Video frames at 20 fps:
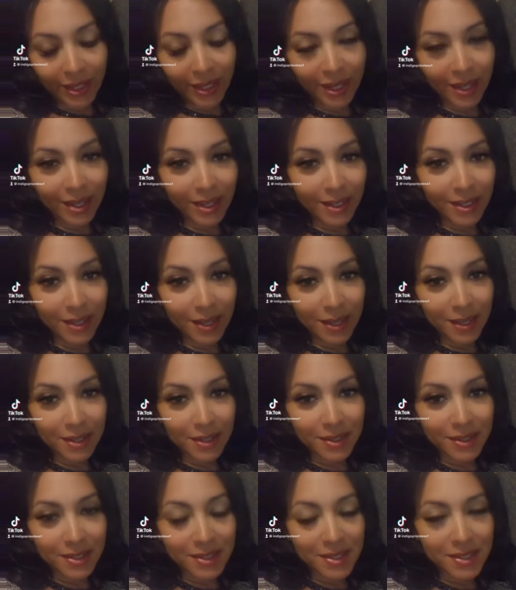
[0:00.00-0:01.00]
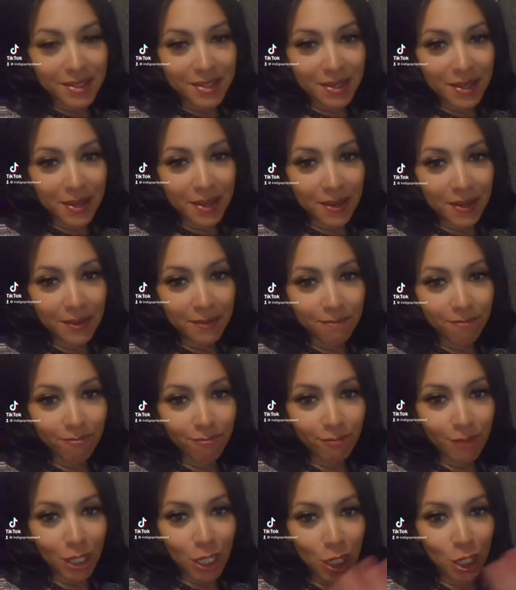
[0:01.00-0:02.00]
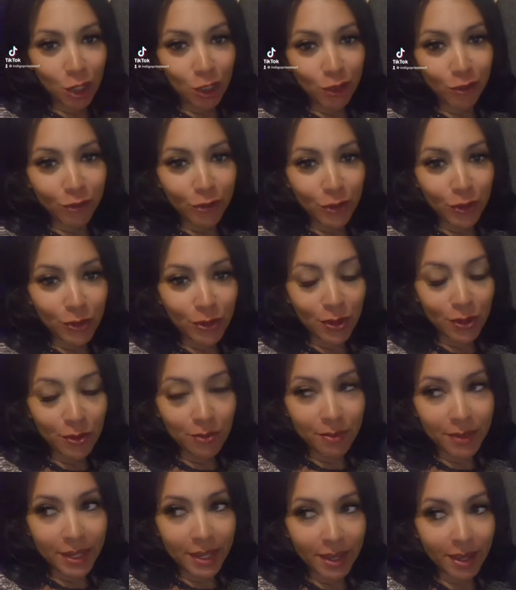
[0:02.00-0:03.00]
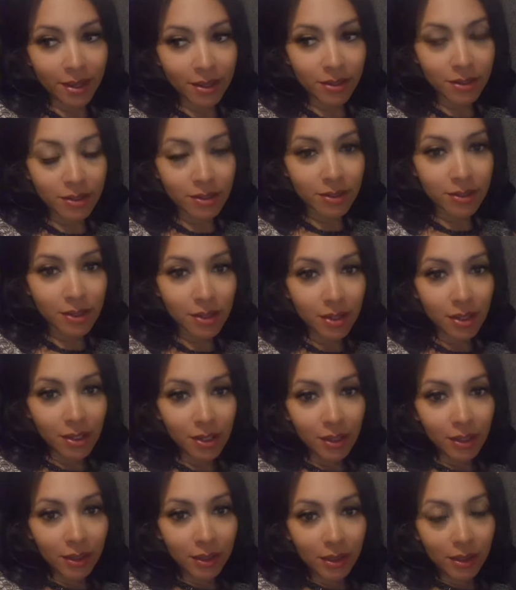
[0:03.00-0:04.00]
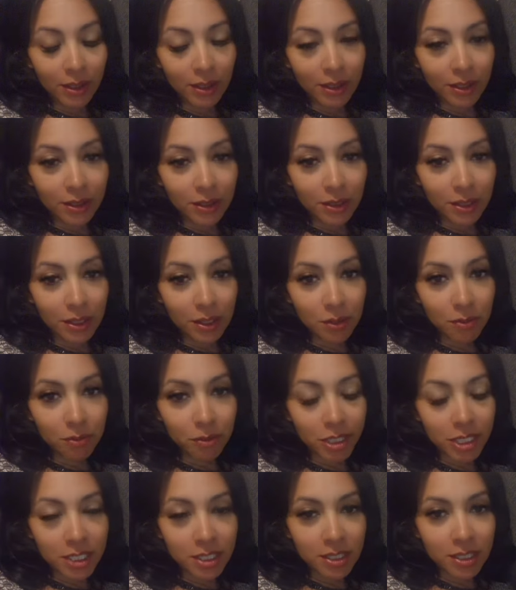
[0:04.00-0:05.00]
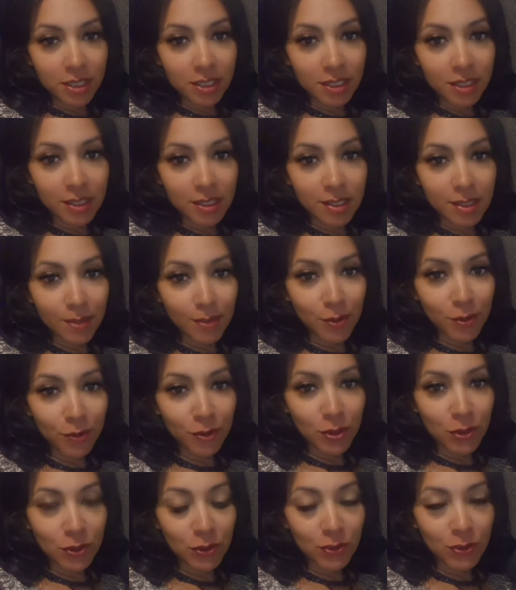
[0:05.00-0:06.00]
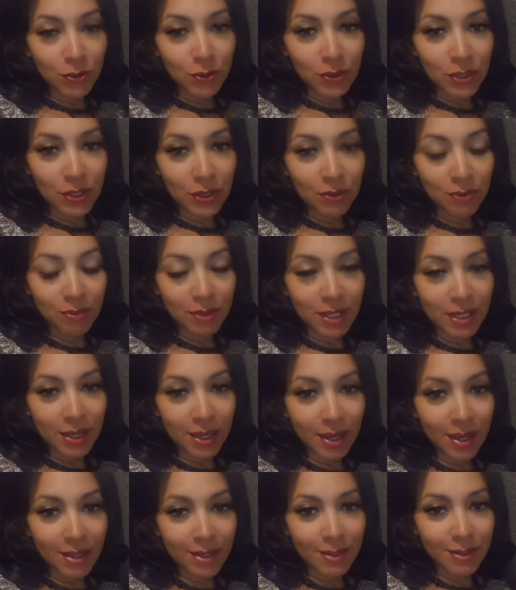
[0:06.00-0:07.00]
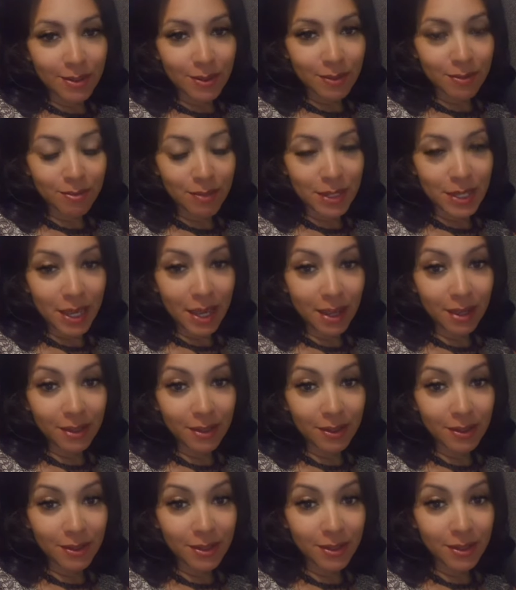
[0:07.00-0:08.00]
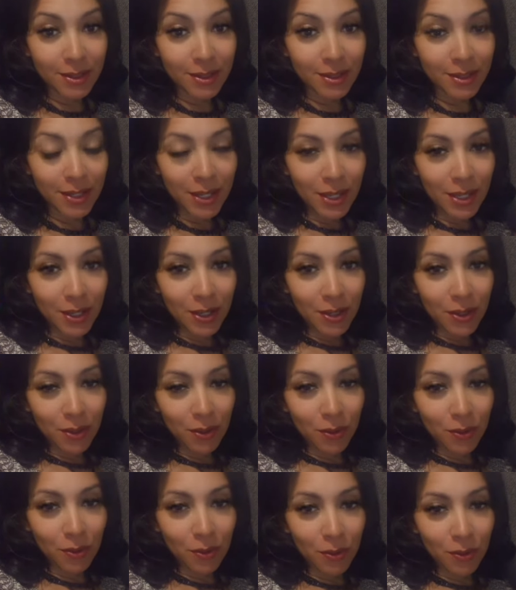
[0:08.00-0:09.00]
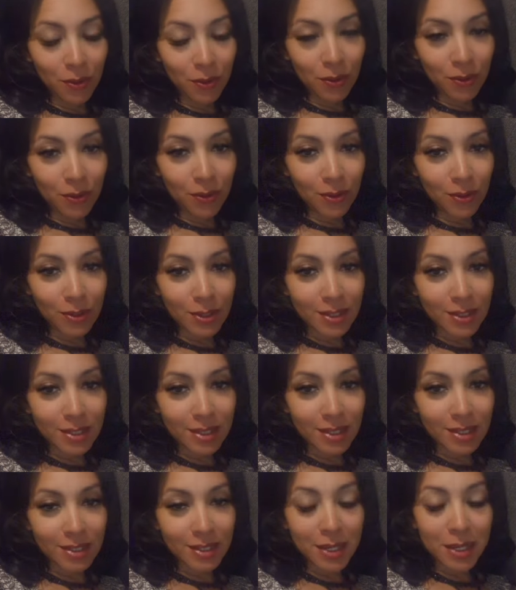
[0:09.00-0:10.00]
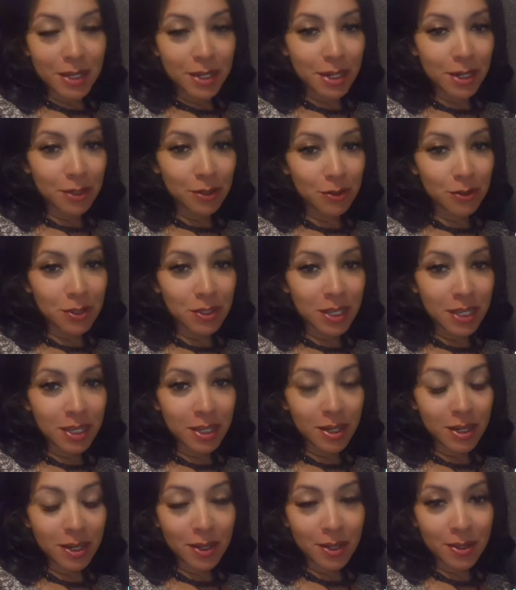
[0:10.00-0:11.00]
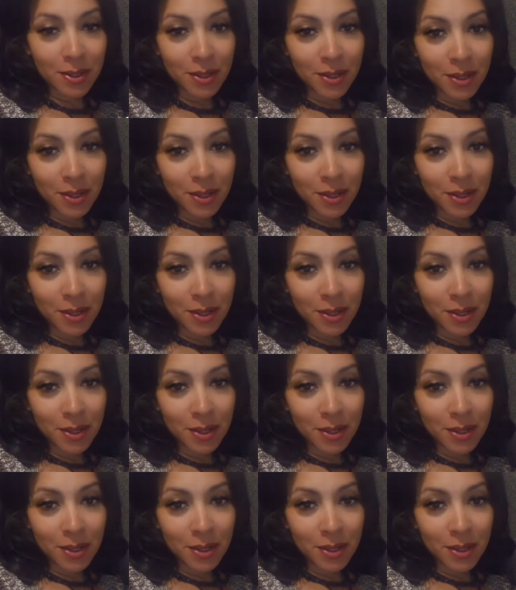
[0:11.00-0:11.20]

Hey guys, a lot of you know me as Indigo Priestess, some of you know me as Bianca or Santera Lucera,